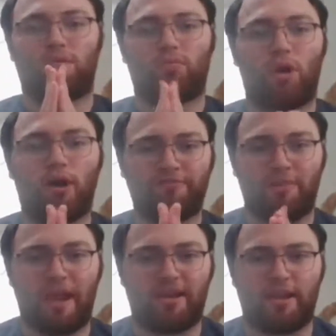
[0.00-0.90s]
Raw
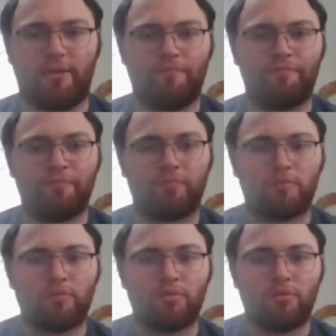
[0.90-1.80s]
after Mania.
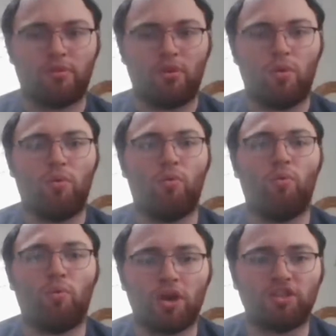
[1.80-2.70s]

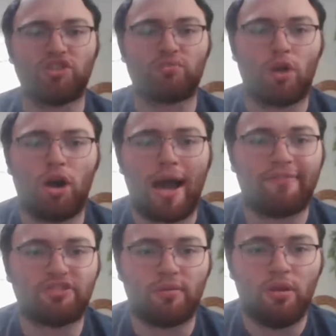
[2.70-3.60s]
Worst Raw
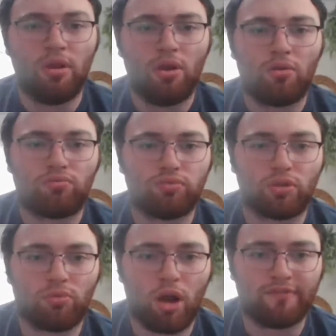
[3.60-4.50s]
after
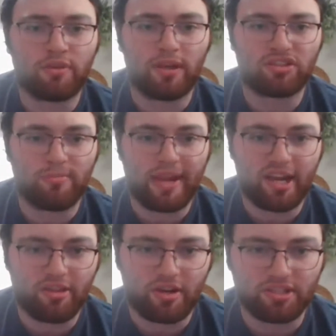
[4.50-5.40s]

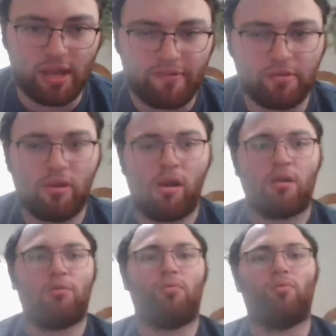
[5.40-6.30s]
WrestleMania 37.
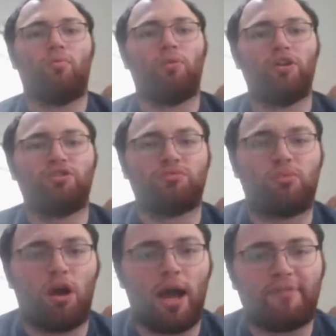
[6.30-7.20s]
Worst
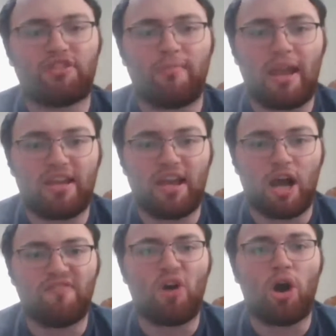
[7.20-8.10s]
Raw after Mania
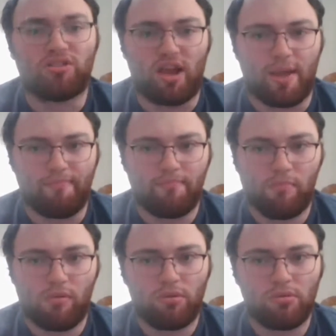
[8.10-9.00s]
of all time.
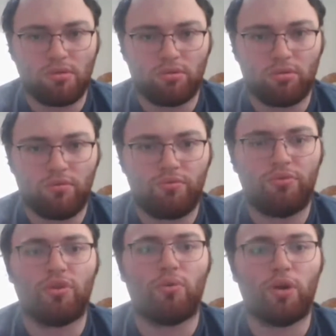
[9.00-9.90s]

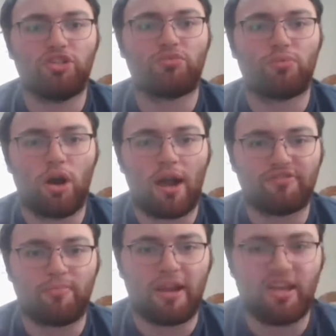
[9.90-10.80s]
The worst Raw
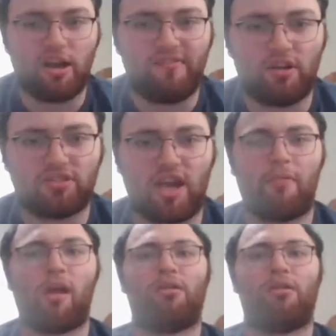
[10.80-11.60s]
after Mania of all time.